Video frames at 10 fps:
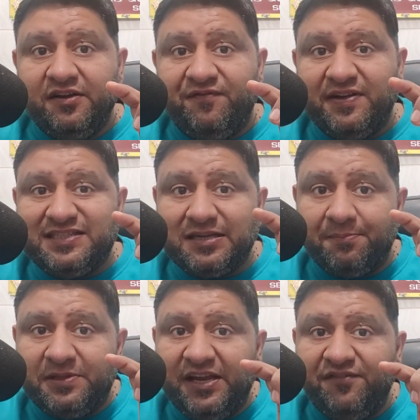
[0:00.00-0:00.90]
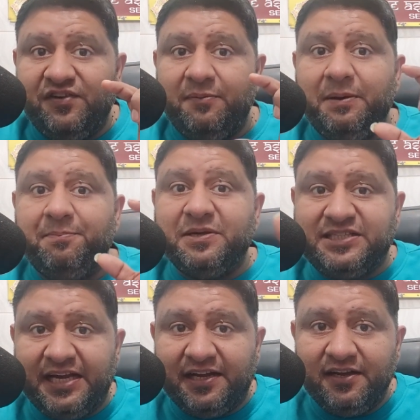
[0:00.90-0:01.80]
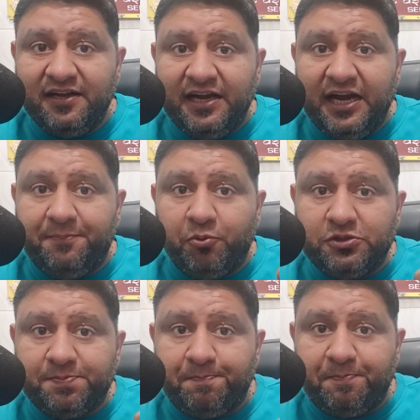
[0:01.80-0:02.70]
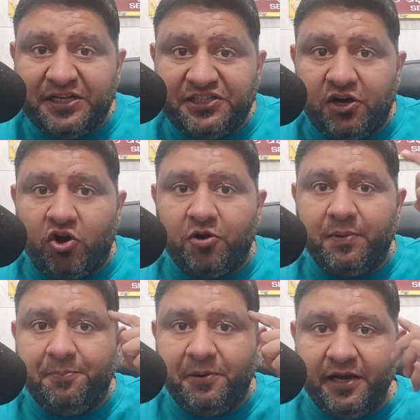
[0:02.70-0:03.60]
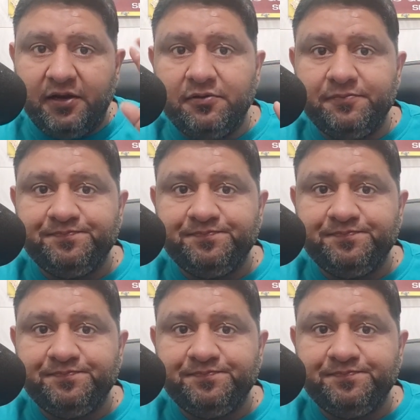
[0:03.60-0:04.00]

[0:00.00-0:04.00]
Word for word: When something will be missing, it puts pressure on my brain.